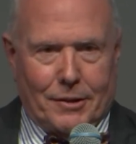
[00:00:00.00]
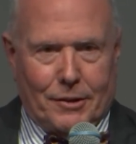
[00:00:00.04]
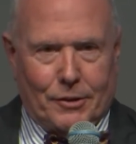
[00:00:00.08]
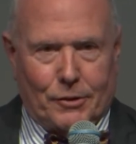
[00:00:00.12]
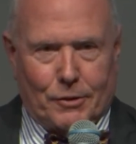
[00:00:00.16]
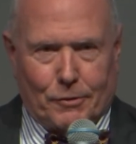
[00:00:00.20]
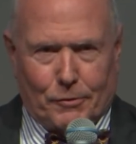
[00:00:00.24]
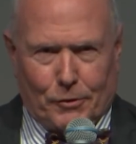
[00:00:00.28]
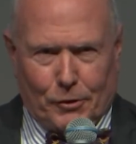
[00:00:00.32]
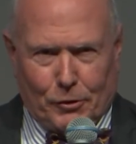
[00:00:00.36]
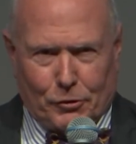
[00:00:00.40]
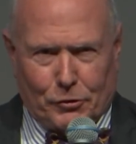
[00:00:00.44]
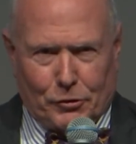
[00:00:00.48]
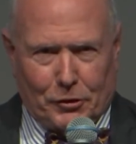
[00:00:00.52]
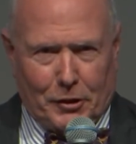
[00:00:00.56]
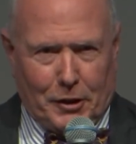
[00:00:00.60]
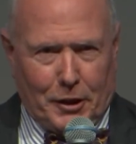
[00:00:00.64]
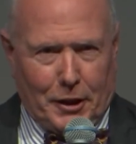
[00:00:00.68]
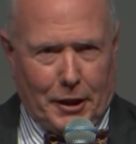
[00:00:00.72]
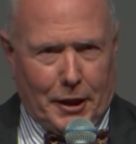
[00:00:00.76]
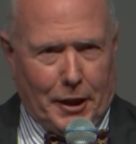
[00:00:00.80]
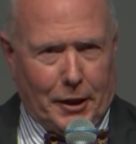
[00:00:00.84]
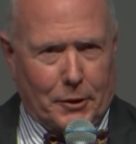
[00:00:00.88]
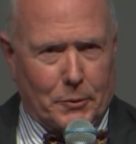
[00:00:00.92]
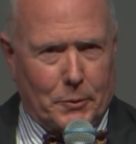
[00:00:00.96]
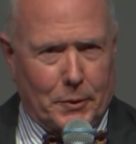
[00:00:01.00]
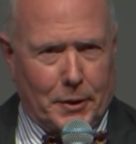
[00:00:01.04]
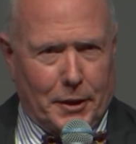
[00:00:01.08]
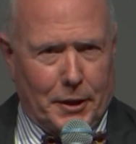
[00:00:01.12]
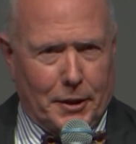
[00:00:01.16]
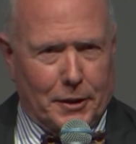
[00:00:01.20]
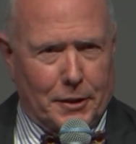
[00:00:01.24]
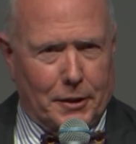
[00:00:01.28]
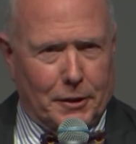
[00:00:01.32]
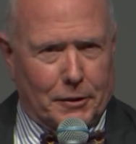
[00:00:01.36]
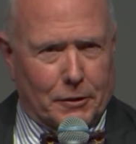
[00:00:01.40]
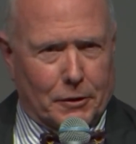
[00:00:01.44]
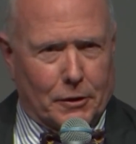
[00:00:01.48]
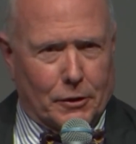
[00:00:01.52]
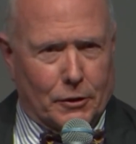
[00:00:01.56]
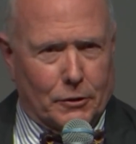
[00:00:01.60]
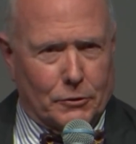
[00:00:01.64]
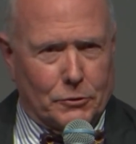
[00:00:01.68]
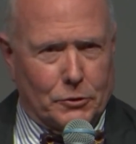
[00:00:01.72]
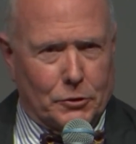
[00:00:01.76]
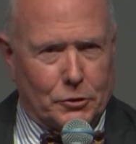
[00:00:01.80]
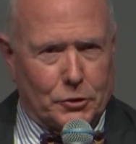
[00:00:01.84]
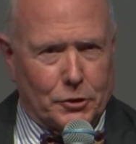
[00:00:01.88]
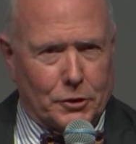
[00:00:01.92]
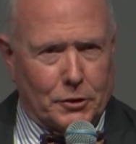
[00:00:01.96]
diversity, equity, and
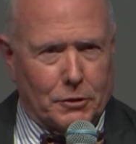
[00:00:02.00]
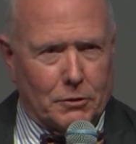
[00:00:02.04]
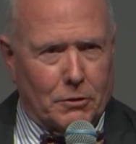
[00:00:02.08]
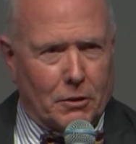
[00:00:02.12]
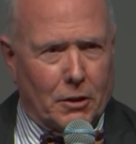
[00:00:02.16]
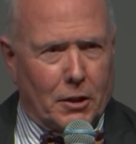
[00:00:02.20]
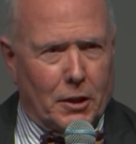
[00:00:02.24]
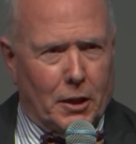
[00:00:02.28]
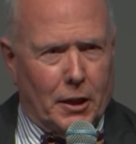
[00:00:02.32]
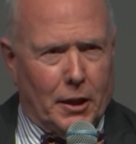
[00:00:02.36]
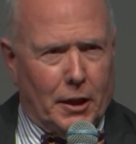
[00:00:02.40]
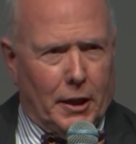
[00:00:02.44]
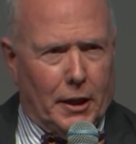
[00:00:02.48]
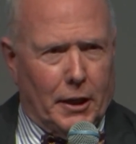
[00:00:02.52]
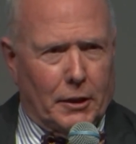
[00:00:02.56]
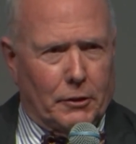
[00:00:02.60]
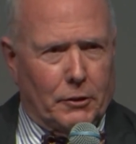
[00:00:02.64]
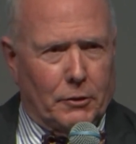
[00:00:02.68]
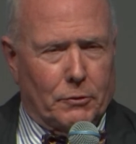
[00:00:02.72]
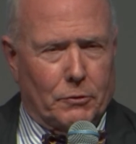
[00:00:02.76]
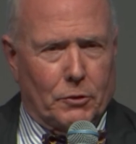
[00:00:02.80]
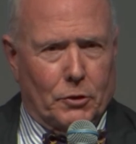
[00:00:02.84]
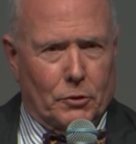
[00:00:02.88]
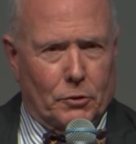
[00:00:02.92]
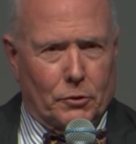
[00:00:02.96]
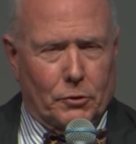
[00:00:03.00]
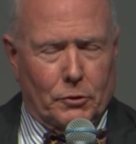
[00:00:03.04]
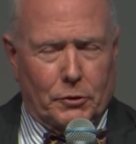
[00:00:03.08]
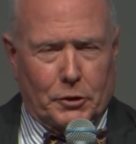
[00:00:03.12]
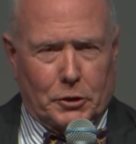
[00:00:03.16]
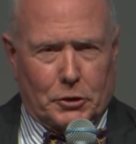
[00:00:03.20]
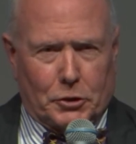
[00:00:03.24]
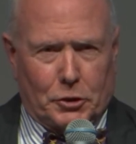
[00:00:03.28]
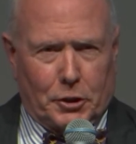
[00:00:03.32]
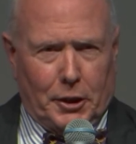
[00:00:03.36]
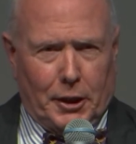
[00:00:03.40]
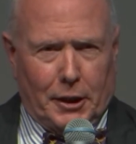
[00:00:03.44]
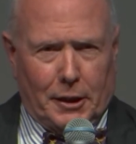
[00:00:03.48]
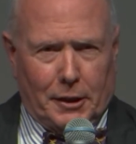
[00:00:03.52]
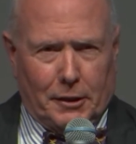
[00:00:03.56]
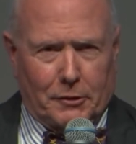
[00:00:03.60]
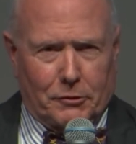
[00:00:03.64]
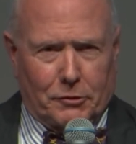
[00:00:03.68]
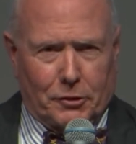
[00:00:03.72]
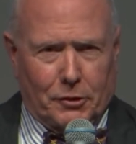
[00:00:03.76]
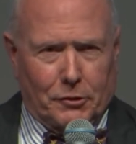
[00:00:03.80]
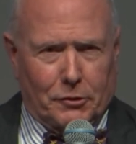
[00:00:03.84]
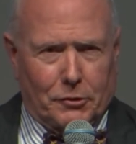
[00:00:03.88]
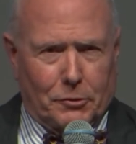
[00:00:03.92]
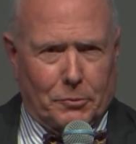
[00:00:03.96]
inclusion, and you know the
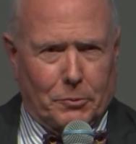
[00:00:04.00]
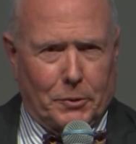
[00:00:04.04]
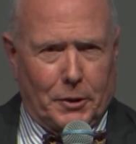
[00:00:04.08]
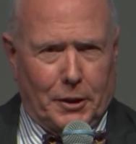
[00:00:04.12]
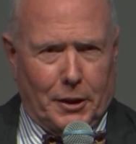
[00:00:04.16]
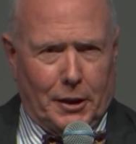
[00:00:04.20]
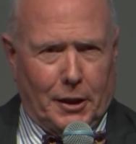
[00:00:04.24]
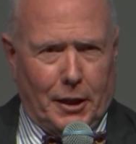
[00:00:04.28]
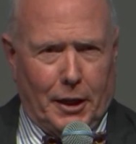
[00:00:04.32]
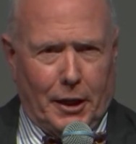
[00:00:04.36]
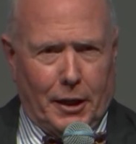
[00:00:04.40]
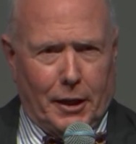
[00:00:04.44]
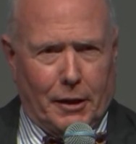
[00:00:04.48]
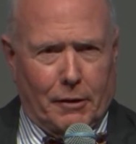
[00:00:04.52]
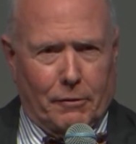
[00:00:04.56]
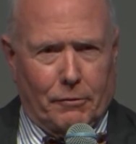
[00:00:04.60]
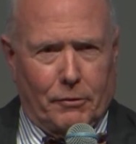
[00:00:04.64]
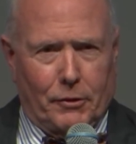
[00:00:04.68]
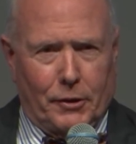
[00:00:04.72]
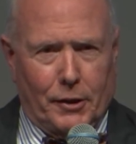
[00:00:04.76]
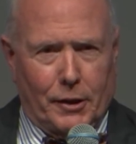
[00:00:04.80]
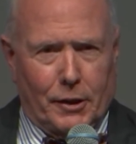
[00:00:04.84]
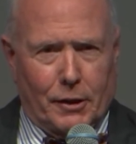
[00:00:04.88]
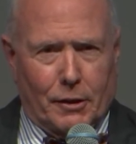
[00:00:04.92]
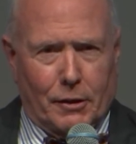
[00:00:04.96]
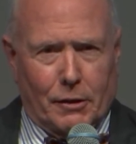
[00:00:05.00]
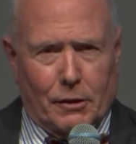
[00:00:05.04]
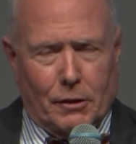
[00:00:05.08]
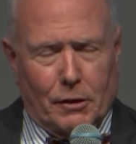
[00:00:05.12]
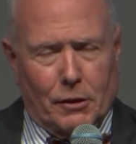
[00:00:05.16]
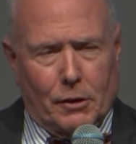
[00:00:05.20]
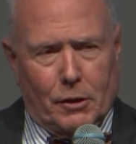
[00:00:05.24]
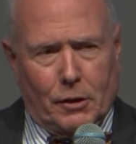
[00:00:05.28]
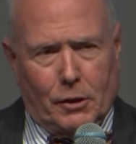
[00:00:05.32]
challenges we have there.